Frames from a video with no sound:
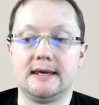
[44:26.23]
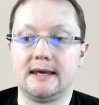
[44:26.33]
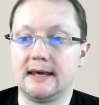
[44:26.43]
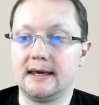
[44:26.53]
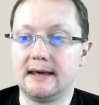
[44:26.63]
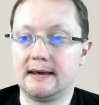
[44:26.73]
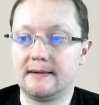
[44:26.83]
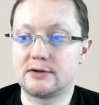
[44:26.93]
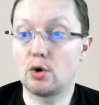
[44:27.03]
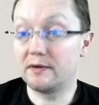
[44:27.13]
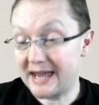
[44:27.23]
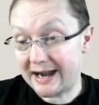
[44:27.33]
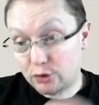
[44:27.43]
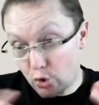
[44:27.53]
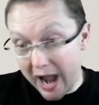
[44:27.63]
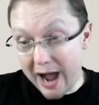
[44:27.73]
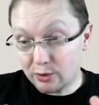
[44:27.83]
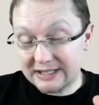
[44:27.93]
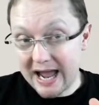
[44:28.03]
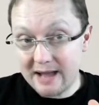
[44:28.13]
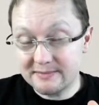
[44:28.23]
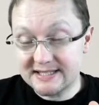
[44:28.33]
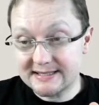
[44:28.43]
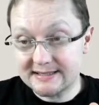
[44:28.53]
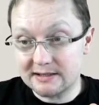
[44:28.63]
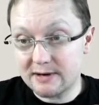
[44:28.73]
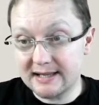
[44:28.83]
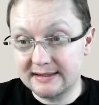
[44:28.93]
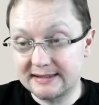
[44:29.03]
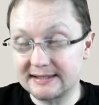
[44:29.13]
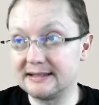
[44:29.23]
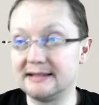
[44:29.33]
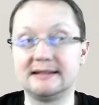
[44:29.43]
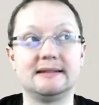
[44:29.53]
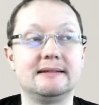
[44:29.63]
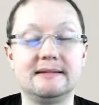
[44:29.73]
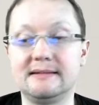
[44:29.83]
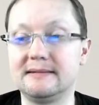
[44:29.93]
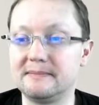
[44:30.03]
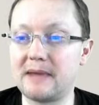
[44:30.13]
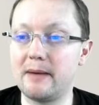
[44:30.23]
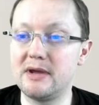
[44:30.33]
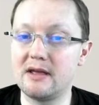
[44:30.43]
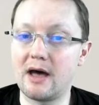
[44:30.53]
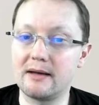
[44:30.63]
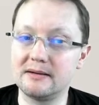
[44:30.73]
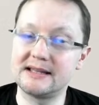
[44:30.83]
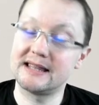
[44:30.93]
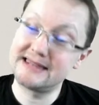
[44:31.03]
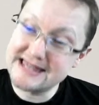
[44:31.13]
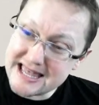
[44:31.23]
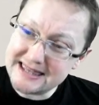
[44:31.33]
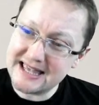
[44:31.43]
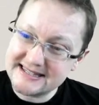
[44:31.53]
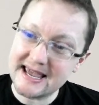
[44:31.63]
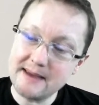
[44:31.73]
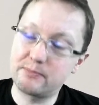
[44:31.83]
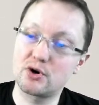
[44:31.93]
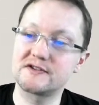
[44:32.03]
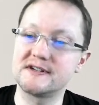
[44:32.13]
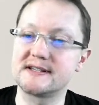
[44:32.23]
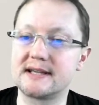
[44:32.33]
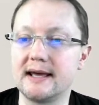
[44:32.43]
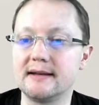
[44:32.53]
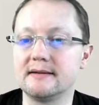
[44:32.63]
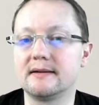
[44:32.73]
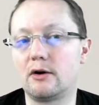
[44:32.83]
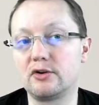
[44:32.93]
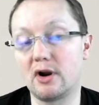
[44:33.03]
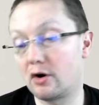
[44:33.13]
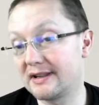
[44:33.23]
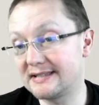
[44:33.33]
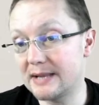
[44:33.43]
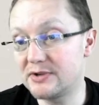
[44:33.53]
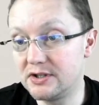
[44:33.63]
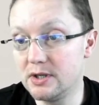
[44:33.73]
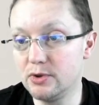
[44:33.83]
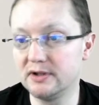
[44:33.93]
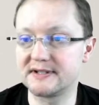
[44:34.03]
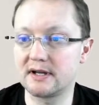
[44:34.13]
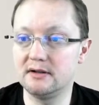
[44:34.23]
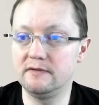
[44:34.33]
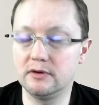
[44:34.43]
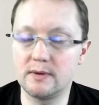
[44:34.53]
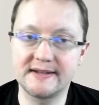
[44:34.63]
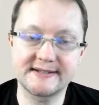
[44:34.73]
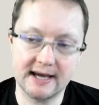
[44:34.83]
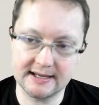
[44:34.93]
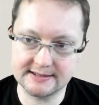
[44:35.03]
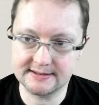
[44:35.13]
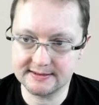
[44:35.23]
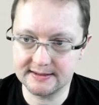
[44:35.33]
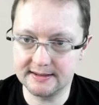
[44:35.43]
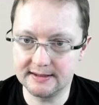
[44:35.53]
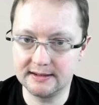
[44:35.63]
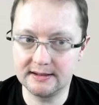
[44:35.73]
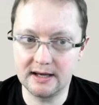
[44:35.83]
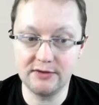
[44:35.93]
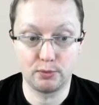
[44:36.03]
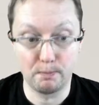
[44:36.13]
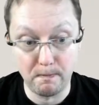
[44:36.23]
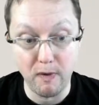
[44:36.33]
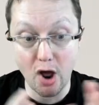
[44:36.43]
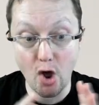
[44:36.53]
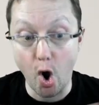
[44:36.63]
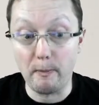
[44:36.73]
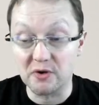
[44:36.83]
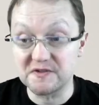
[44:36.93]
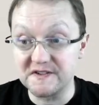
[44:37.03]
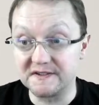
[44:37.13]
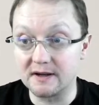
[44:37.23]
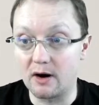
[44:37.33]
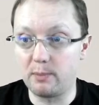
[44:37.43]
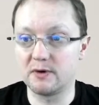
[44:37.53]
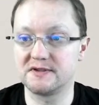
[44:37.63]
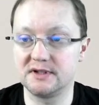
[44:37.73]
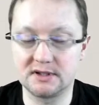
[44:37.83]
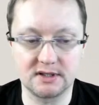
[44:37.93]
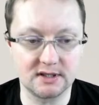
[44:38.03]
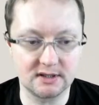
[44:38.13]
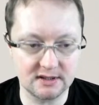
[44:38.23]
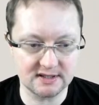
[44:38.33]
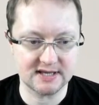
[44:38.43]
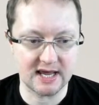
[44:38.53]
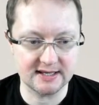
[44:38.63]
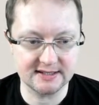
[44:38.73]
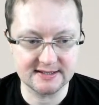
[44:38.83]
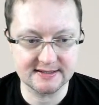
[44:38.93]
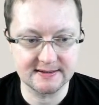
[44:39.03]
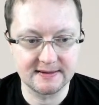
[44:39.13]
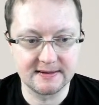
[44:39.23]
so there are 2 outcomes, right? I mean, the same process can, or the same stimulus can influence us in opposite sides.